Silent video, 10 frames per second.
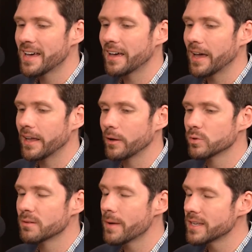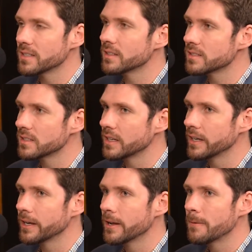And it was amazing to
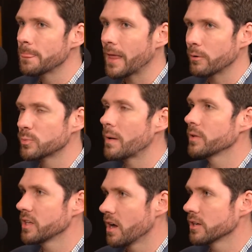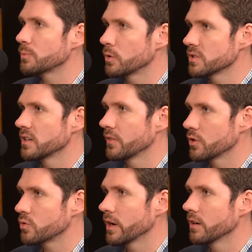see. I was probably the youngest person on the
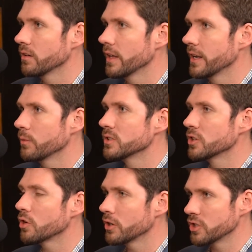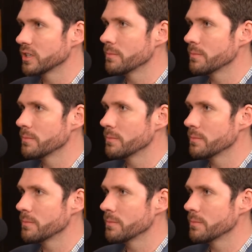trail, and it was encouraging to